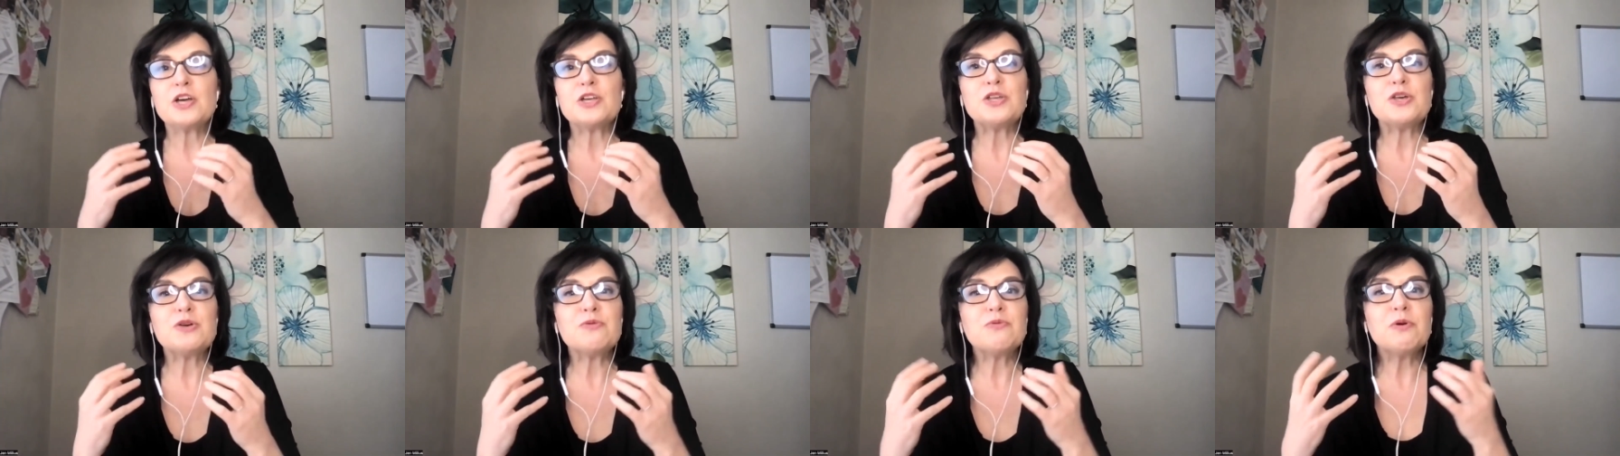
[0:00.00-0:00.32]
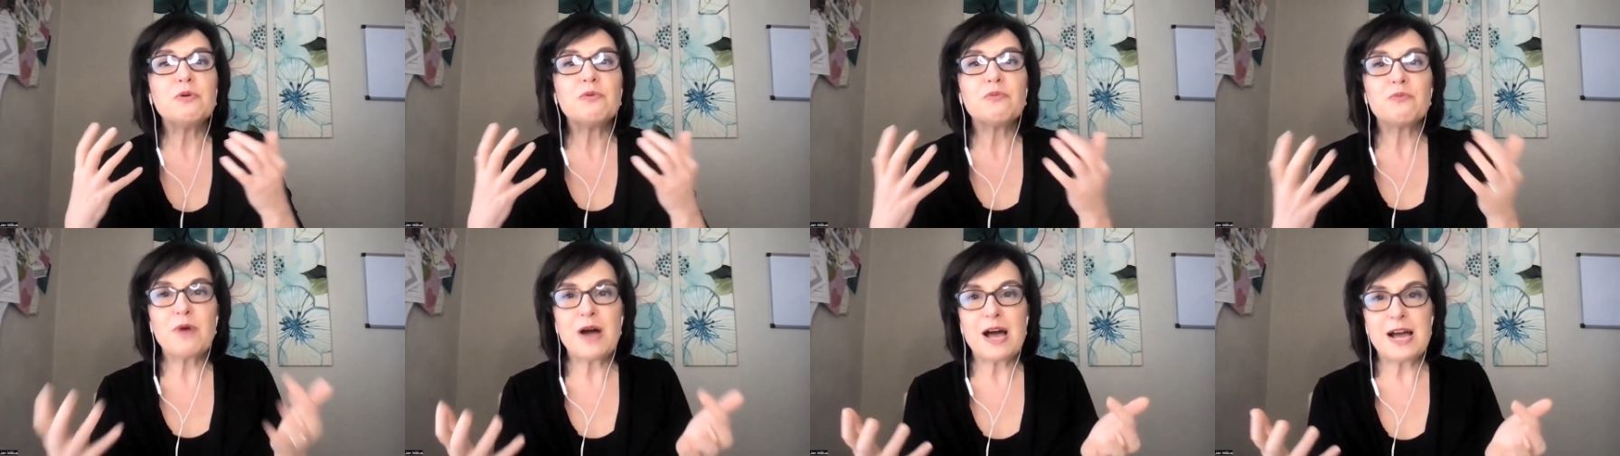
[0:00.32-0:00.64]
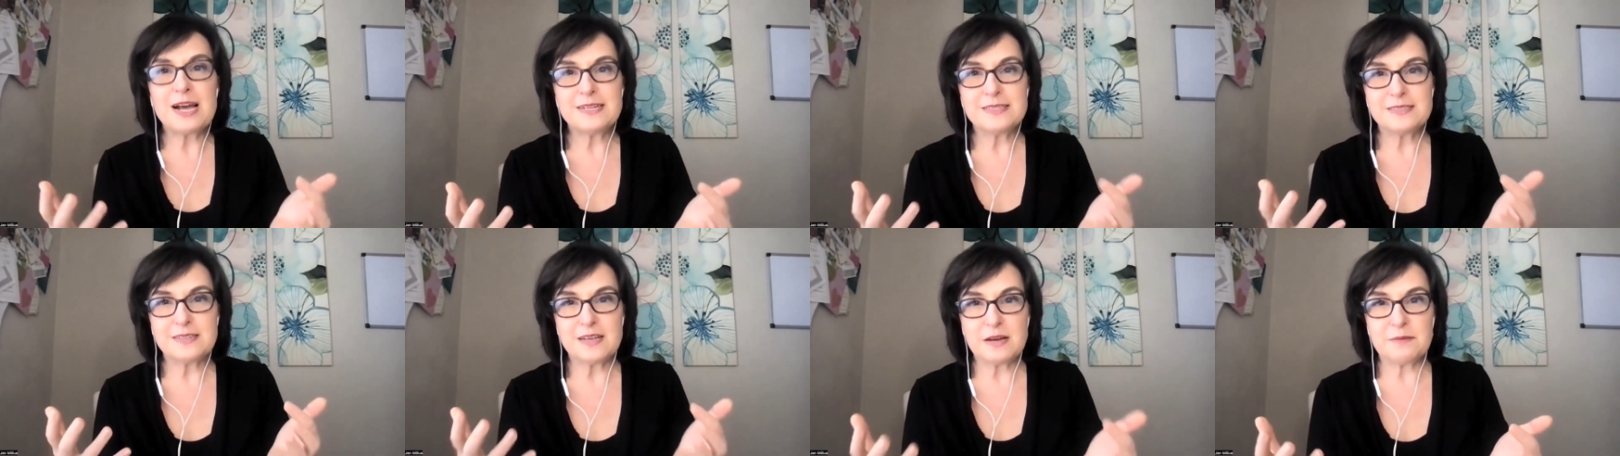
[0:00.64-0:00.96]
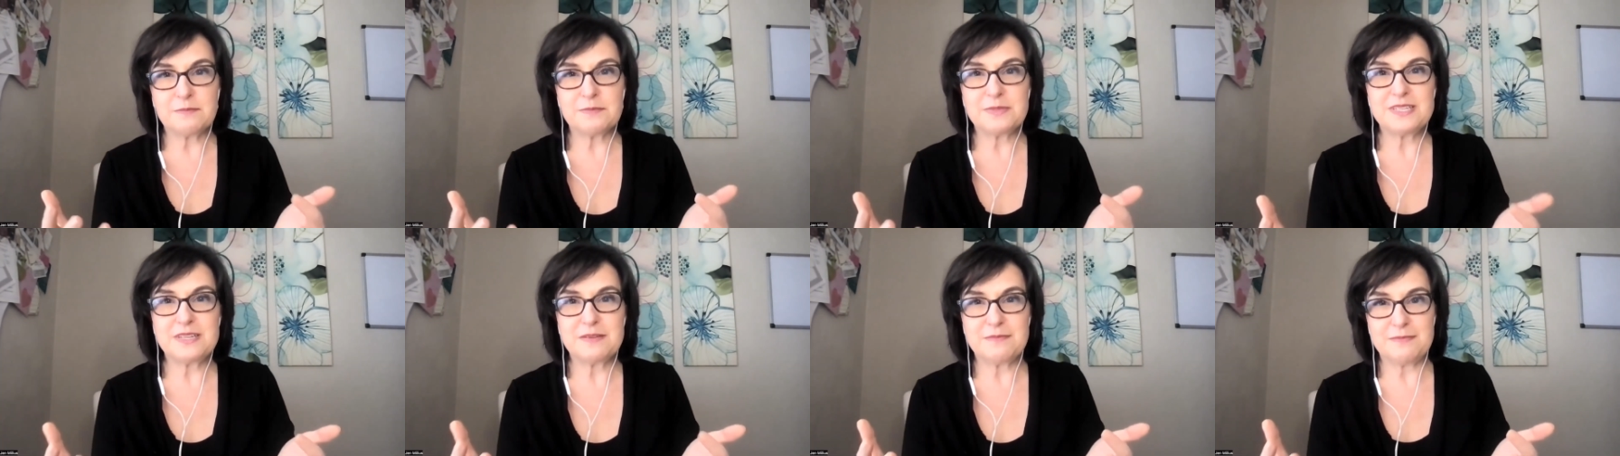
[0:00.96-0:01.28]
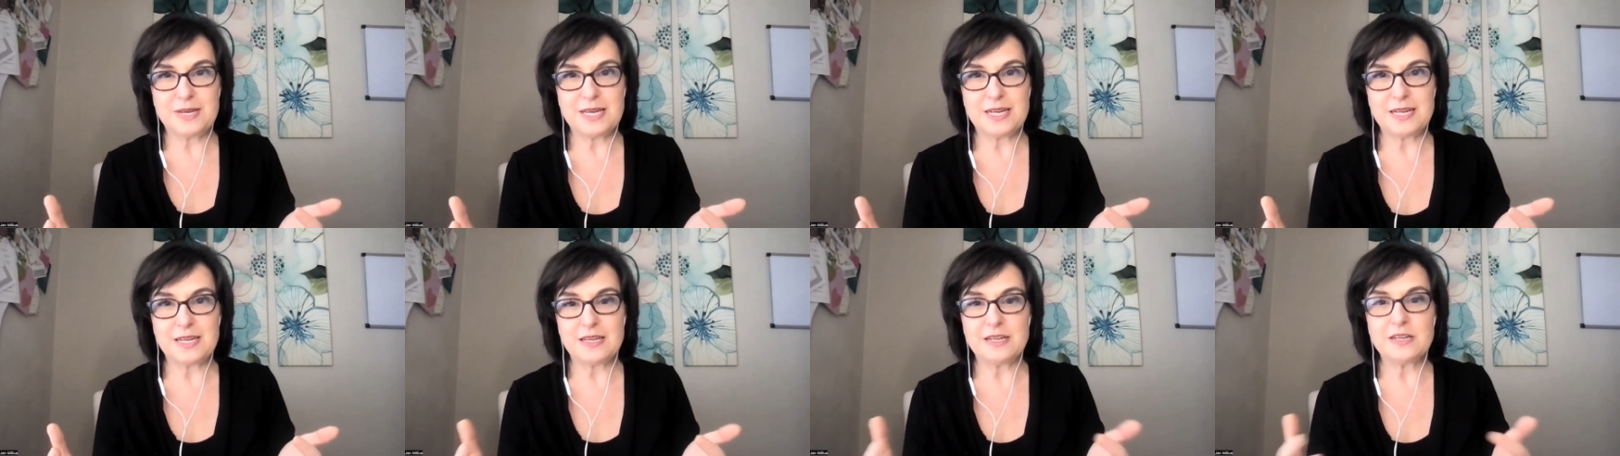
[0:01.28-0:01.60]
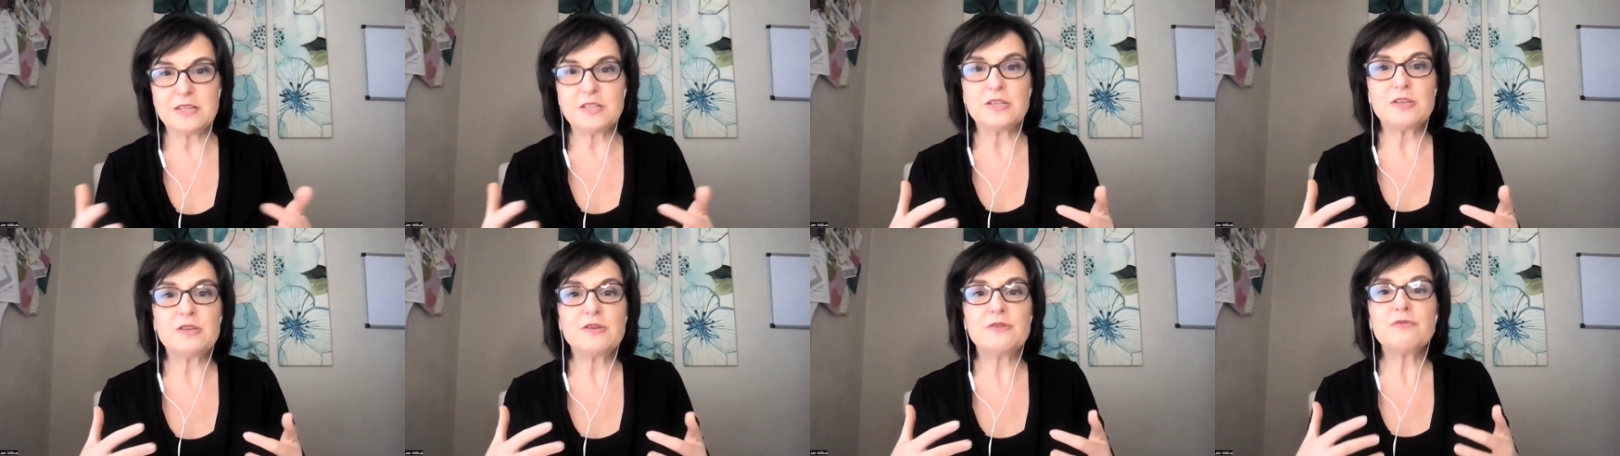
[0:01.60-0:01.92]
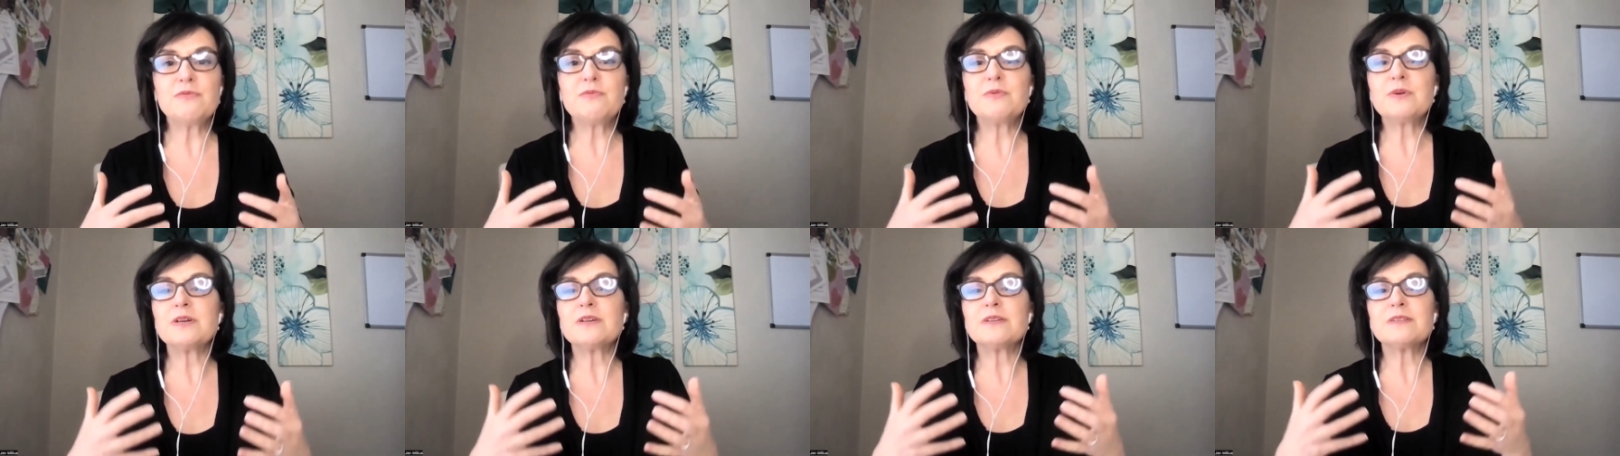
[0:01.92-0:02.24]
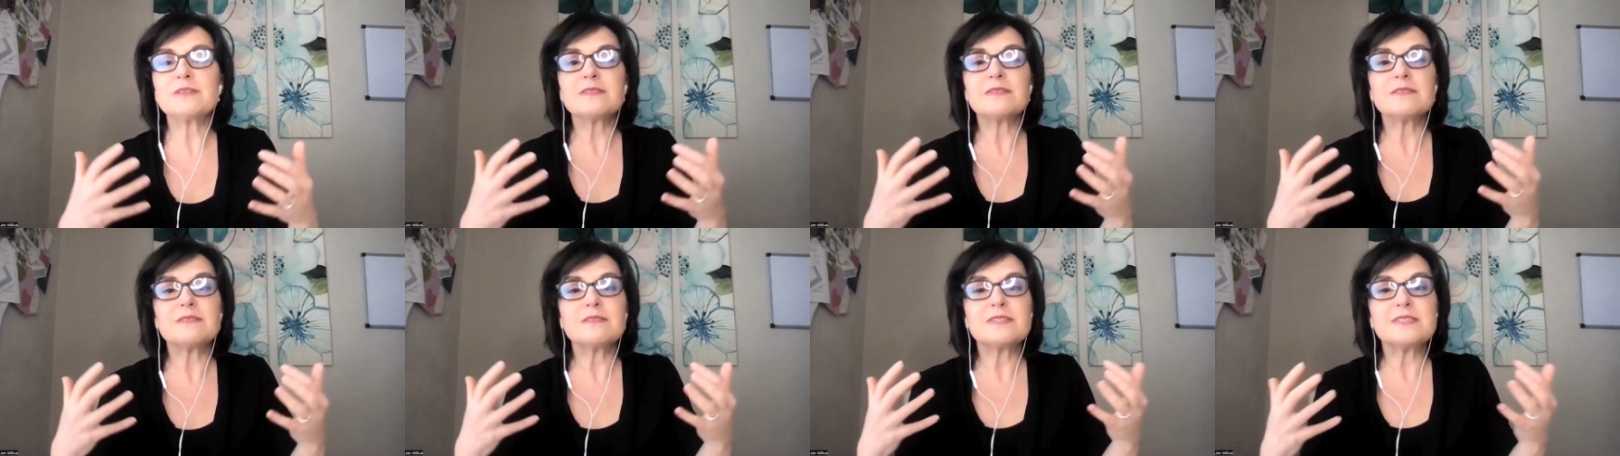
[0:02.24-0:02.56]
you will rise up to meet it. You will